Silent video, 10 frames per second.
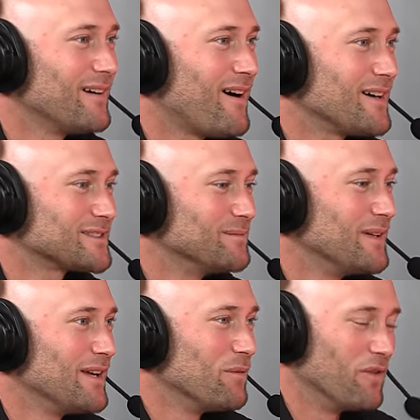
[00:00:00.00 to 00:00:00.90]
Awesome.
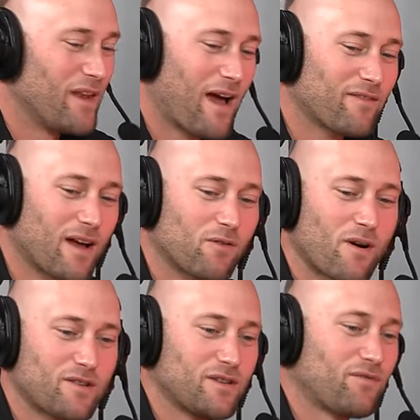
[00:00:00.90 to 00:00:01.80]
Well, then I've got
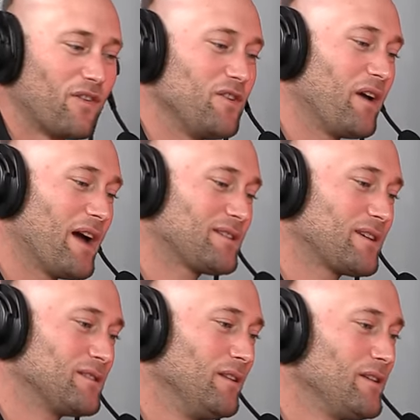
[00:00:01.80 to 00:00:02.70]
questions for you guys
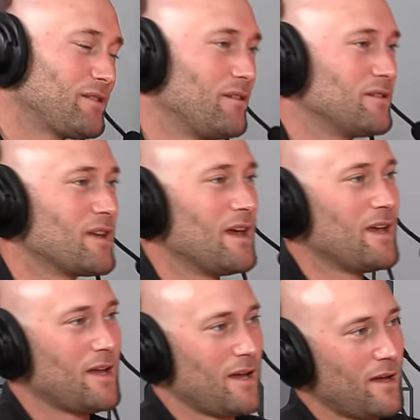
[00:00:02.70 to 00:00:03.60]
because the listeners
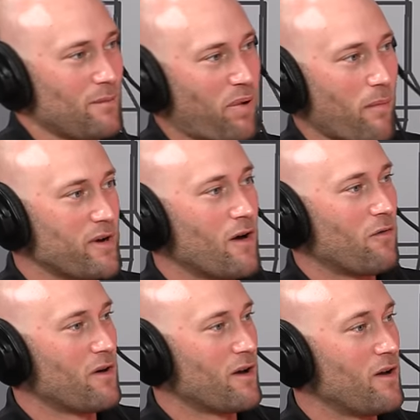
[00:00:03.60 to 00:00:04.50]
probably
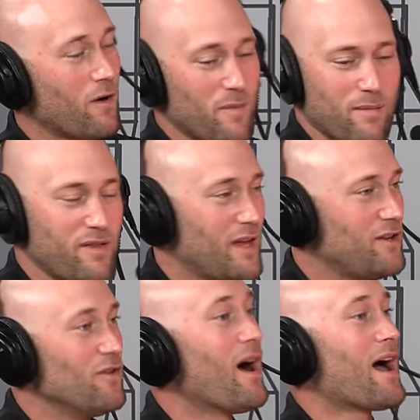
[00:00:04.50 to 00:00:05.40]
don't want to know. Maybe they
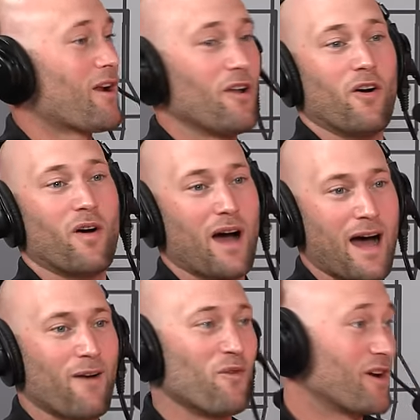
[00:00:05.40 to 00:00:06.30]
do. I don't know.
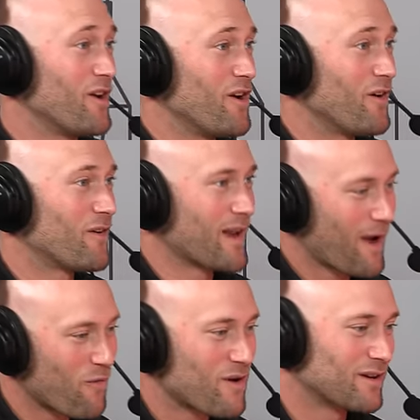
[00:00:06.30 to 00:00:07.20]
I want to know, and
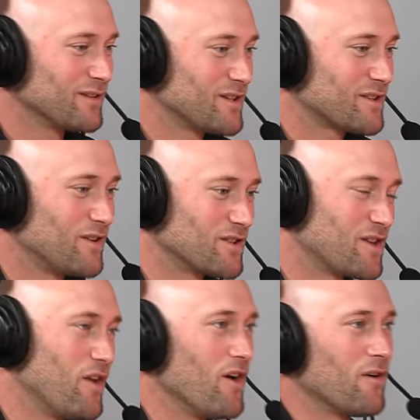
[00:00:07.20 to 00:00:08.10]
I want our listeners
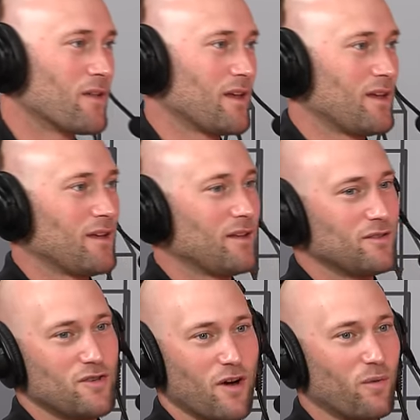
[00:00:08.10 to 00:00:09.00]
to know.
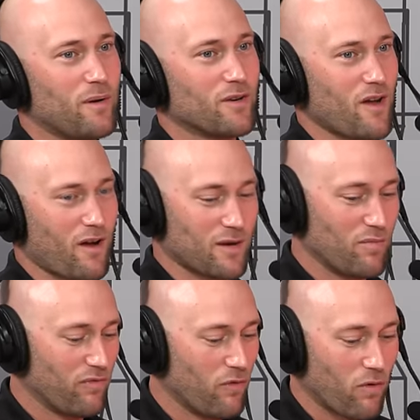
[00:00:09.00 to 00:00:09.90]
Joe, we were talking
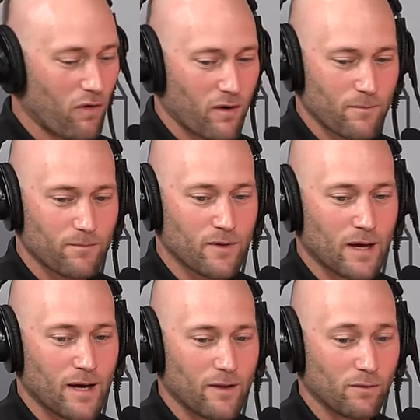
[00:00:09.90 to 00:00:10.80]
before
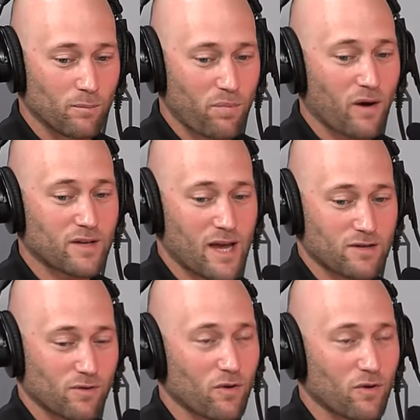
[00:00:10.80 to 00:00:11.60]
uh, the podcast